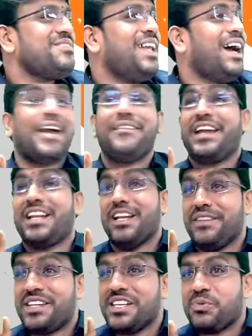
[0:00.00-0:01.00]
are we clear
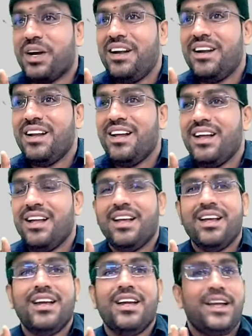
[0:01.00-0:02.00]
with this word? Yes,
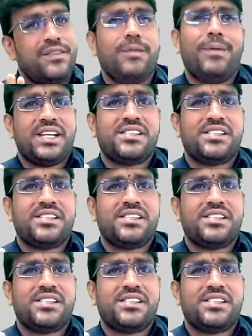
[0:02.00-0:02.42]
everybody,